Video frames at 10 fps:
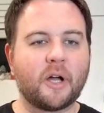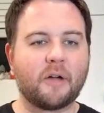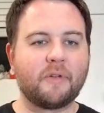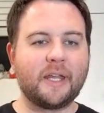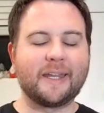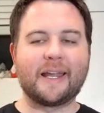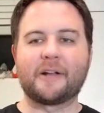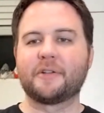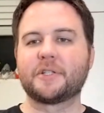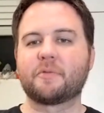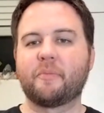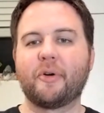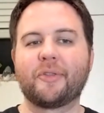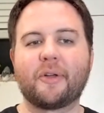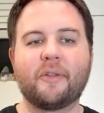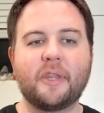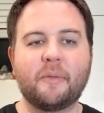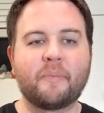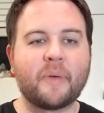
Uh, Reedy and Eklund were both on the